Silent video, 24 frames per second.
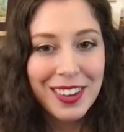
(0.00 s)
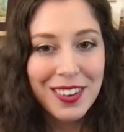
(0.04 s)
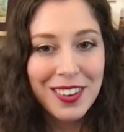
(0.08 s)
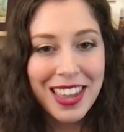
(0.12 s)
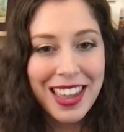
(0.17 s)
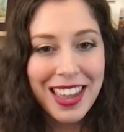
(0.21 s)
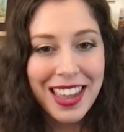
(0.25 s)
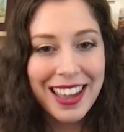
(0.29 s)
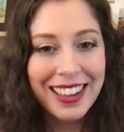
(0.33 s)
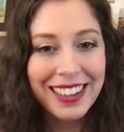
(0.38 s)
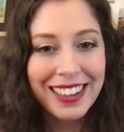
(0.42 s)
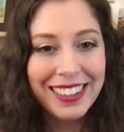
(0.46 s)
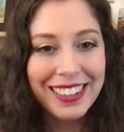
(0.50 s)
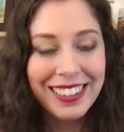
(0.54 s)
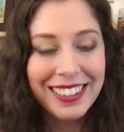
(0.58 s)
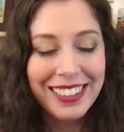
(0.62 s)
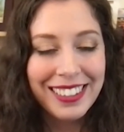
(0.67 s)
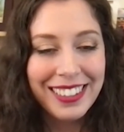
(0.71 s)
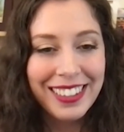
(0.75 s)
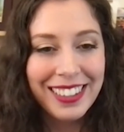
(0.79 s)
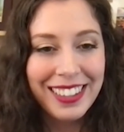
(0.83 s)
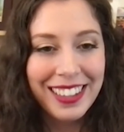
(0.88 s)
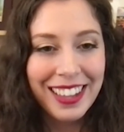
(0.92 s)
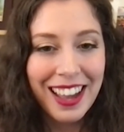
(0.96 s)
So
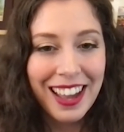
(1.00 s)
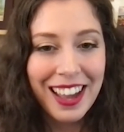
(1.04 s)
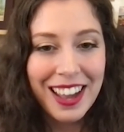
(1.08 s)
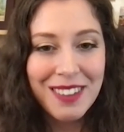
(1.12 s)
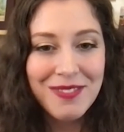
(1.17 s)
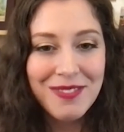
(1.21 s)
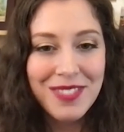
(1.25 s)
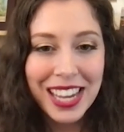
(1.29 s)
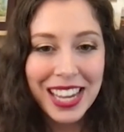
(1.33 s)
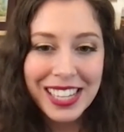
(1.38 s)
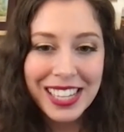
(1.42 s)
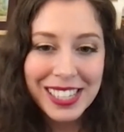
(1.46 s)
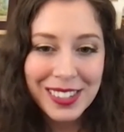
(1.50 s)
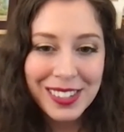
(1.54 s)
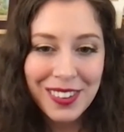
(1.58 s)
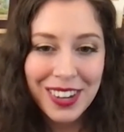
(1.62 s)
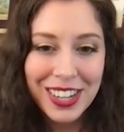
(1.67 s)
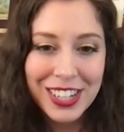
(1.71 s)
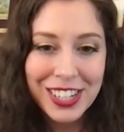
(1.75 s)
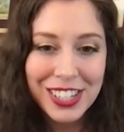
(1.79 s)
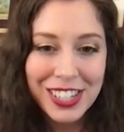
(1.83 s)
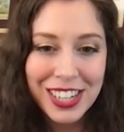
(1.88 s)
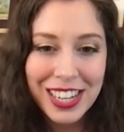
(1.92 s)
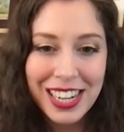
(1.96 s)
yeah. Next
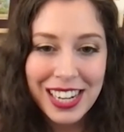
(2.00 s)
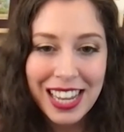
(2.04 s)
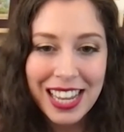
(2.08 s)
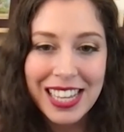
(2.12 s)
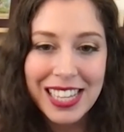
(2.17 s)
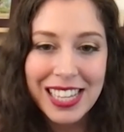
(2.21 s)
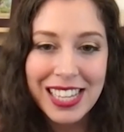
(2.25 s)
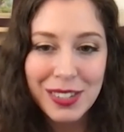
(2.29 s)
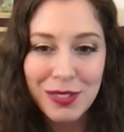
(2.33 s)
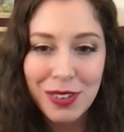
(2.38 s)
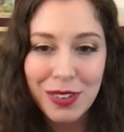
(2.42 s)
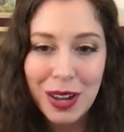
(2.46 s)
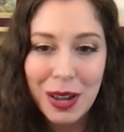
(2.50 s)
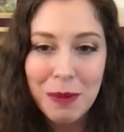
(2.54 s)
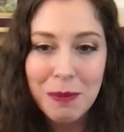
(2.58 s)
question is